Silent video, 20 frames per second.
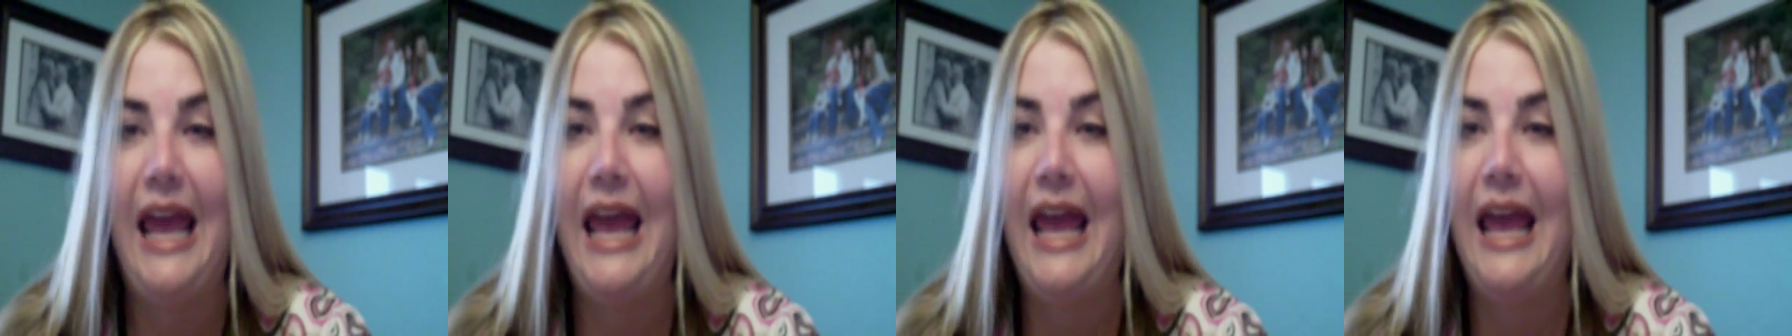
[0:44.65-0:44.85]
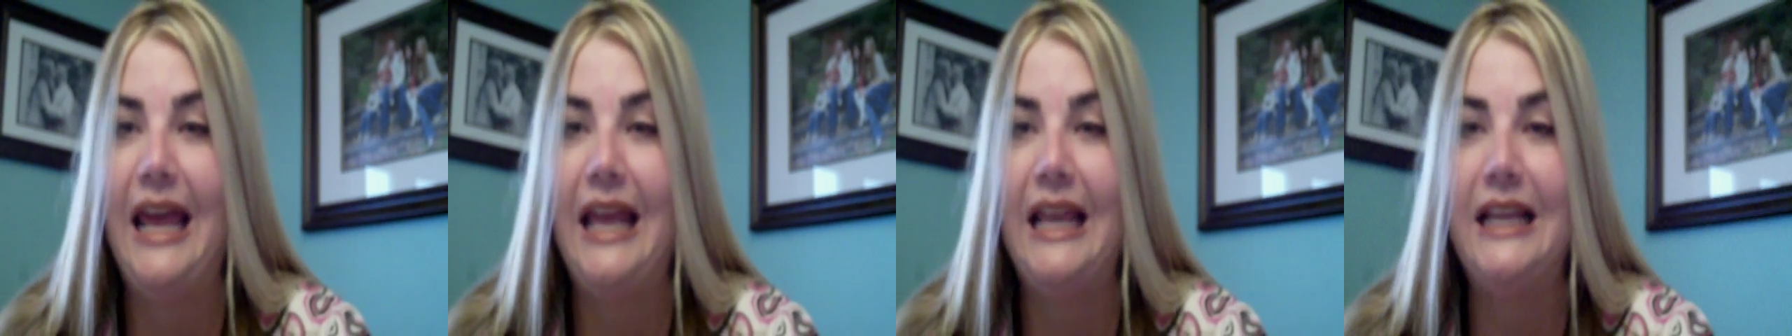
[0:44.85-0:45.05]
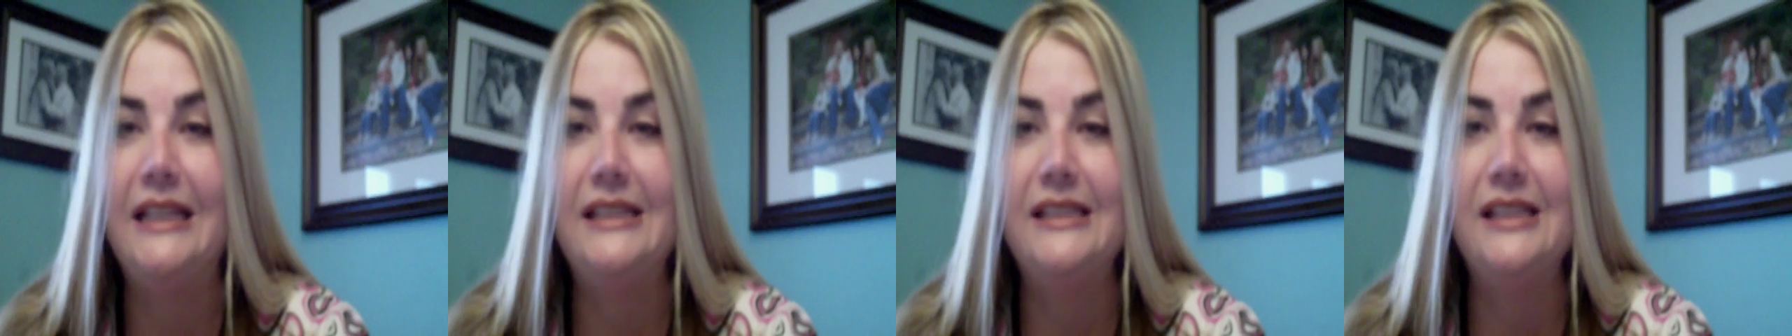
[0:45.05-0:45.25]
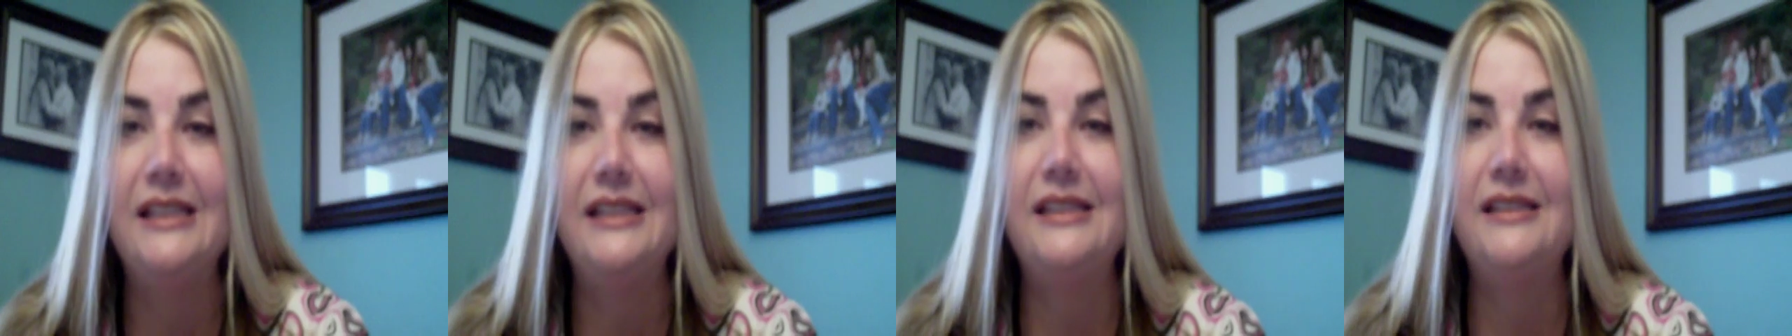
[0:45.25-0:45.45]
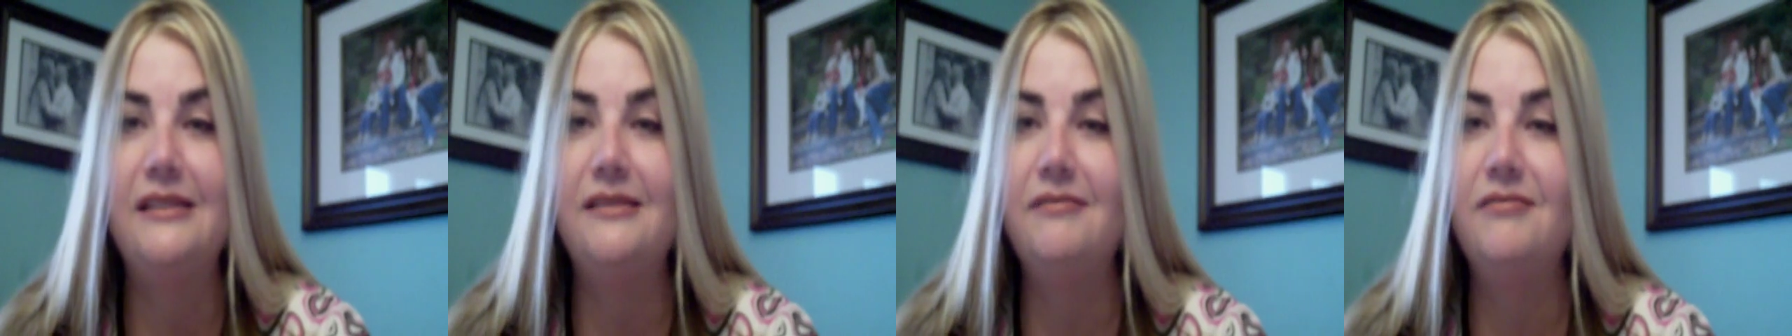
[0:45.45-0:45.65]
and
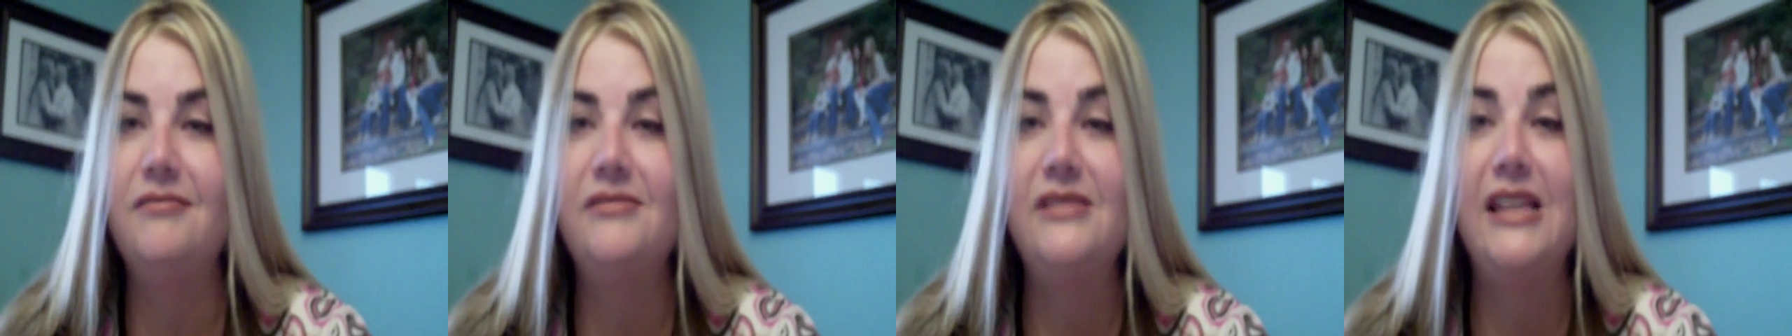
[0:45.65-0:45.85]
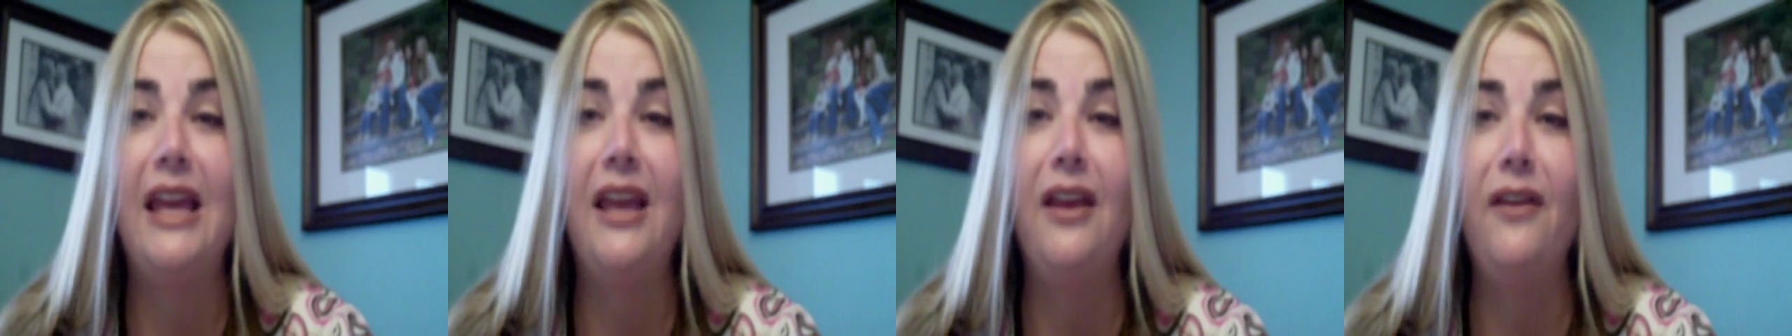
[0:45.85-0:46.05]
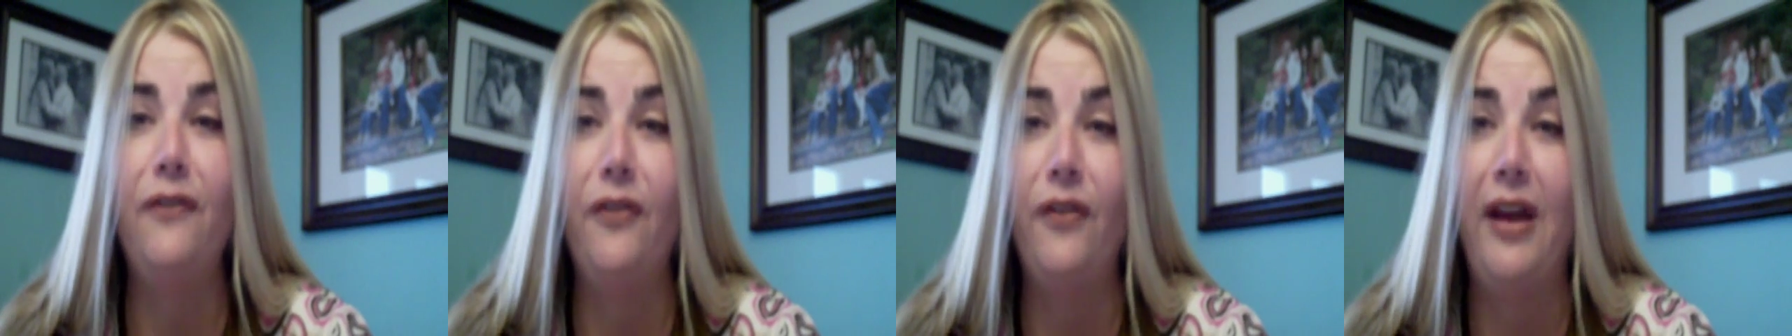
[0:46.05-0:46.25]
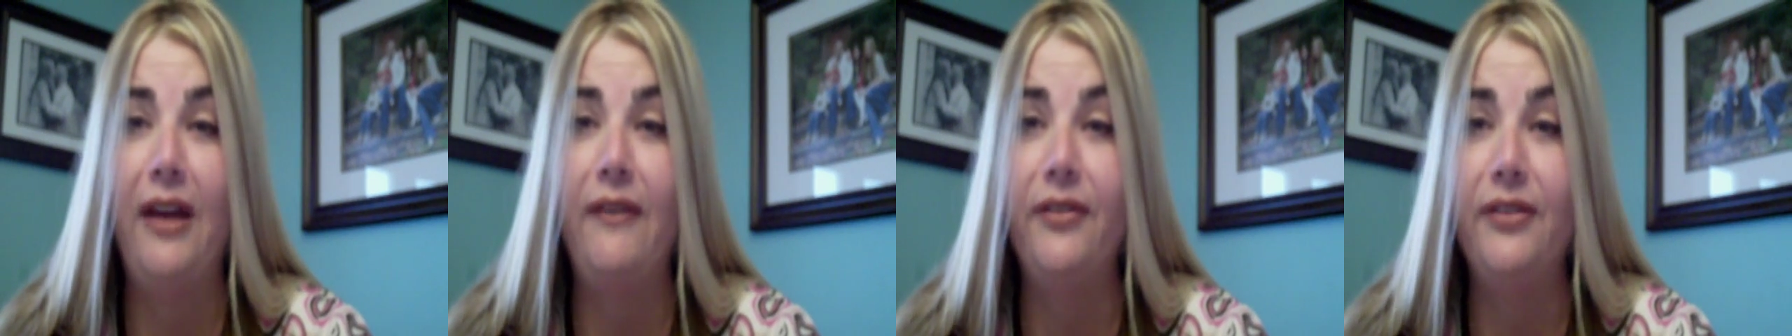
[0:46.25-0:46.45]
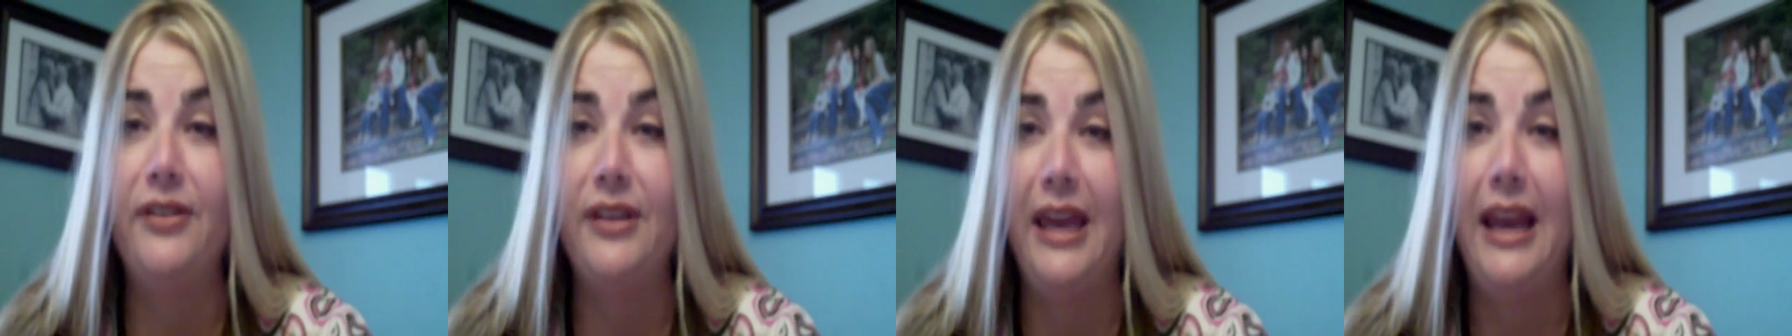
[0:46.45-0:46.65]
just taking
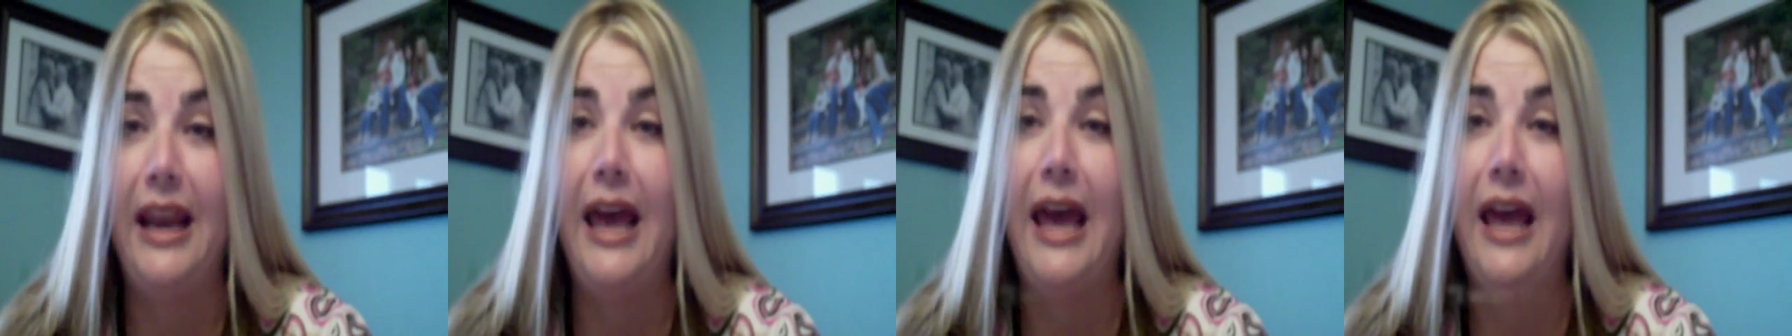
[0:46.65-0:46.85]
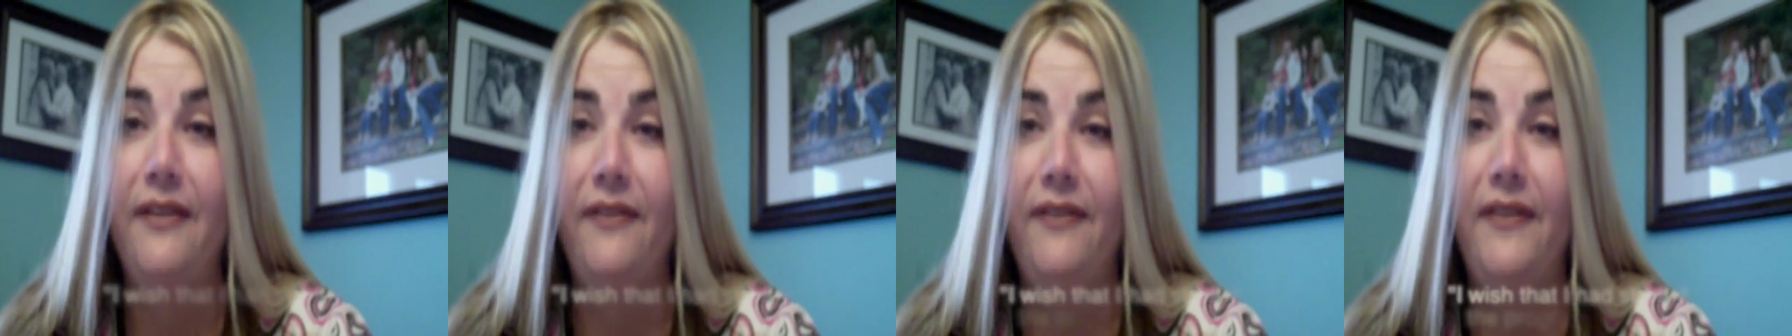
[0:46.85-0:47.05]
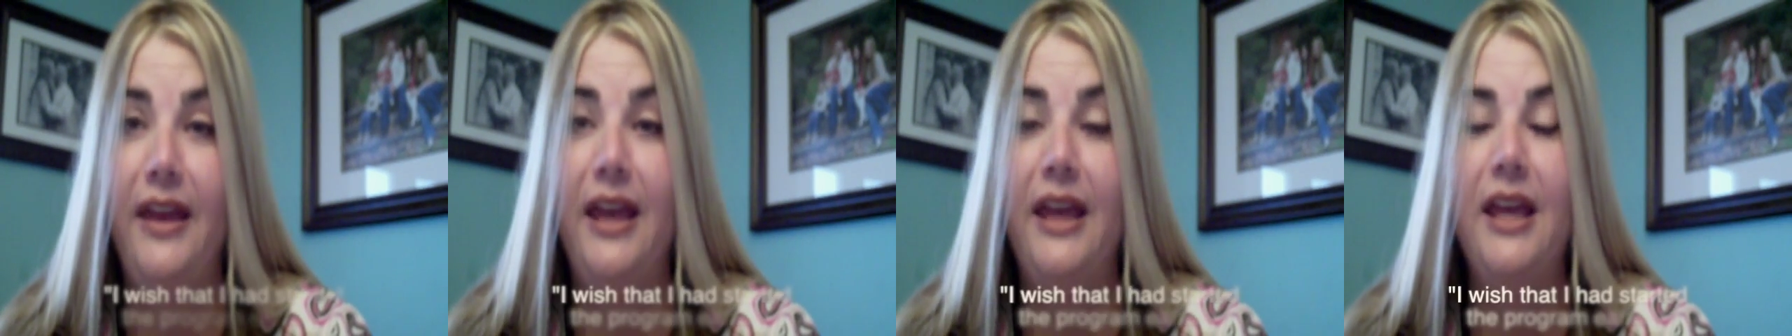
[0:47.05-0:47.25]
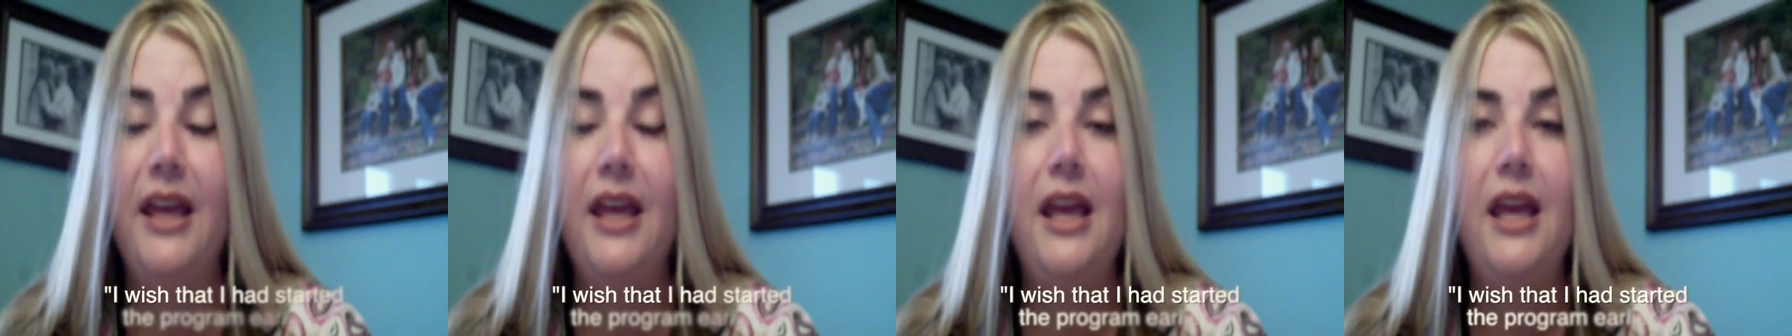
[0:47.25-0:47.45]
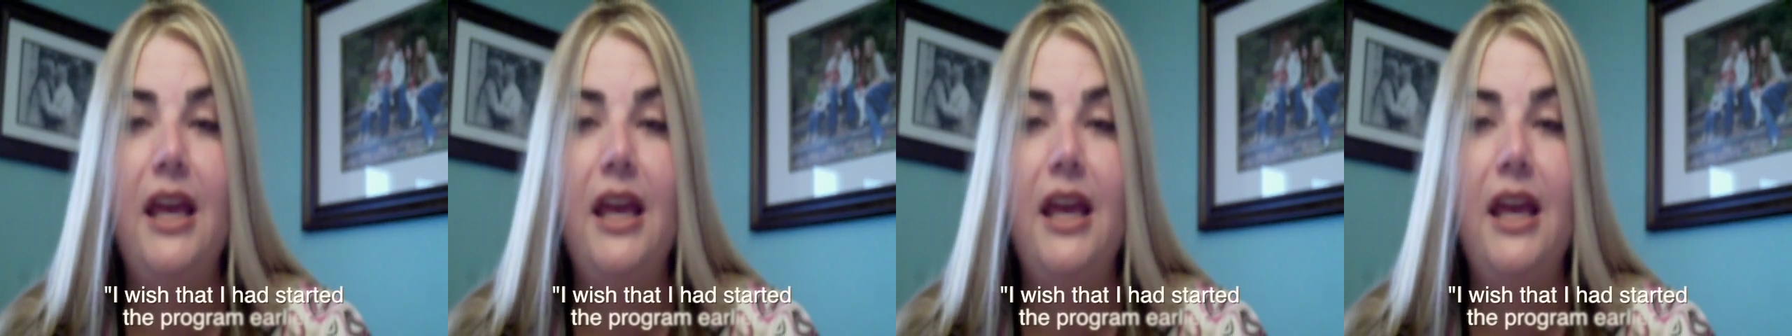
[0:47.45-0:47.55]
forever to get out of it.